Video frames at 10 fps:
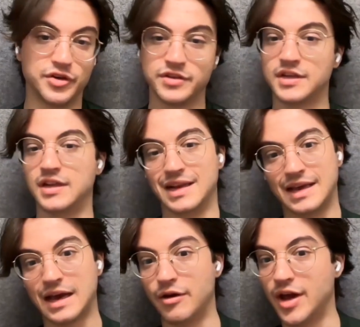understanding
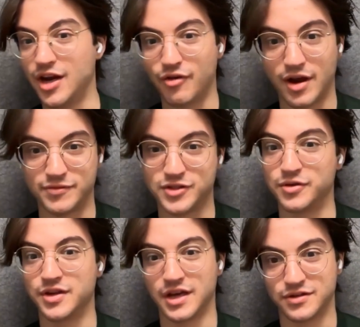like how n-grams
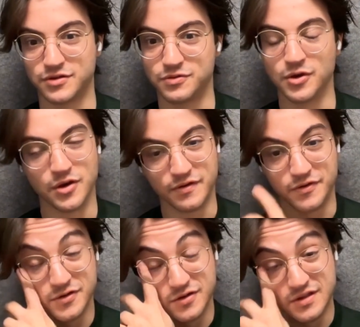tokenizers work
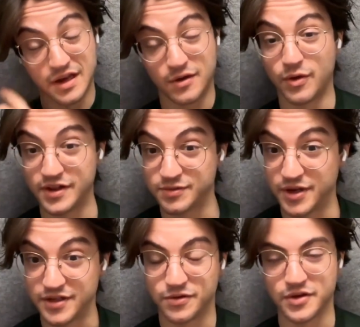versus like white
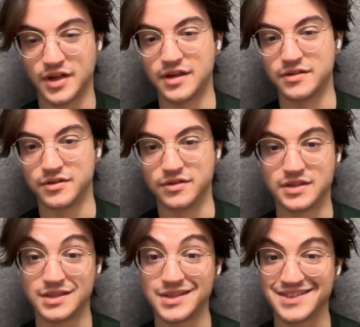space
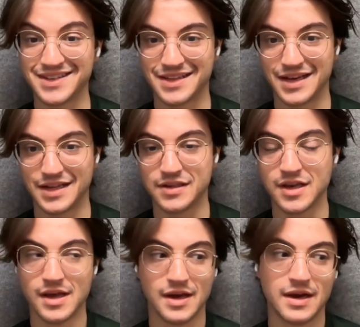tokenizers and things like that.
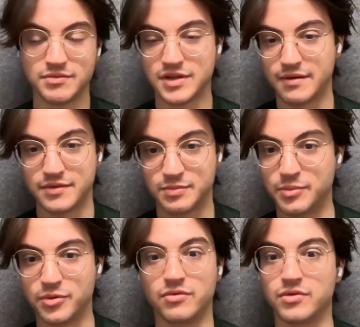Sometimes
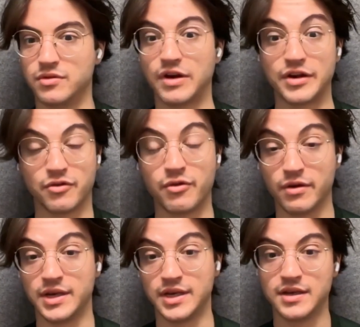people will write a
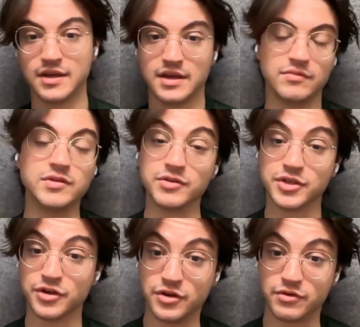query, it will
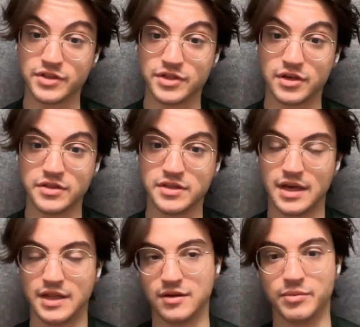return no
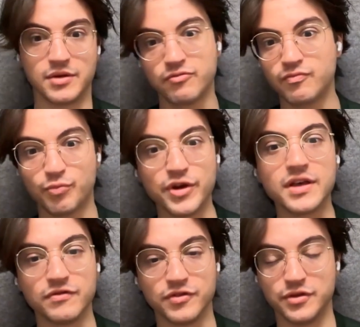result, and they'll be
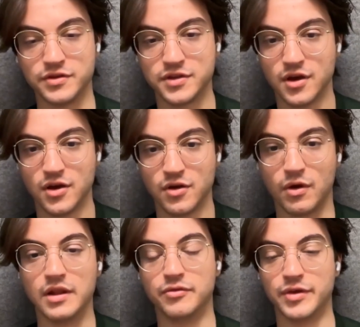pretty confused.
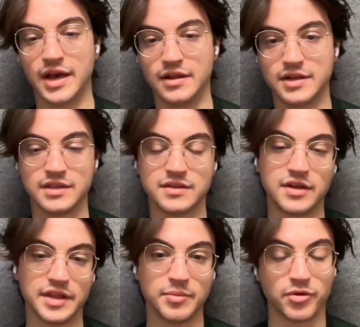While in reality,
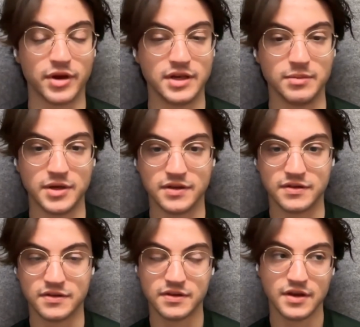it's not that ParadeDB
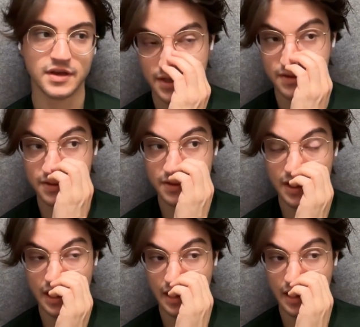is